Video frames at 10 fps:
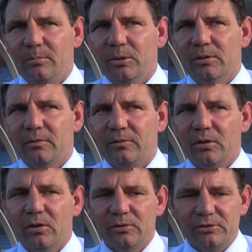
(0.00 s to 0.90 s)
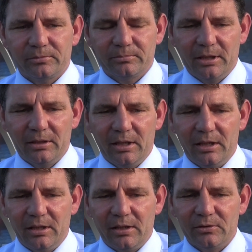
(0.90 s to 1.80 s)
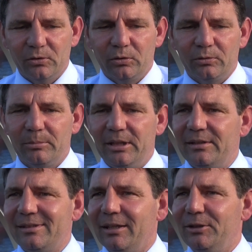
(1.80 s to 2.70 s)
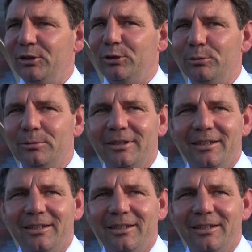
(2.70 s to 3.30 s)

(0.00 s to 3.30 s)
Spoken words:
But of course, it's no good me telling you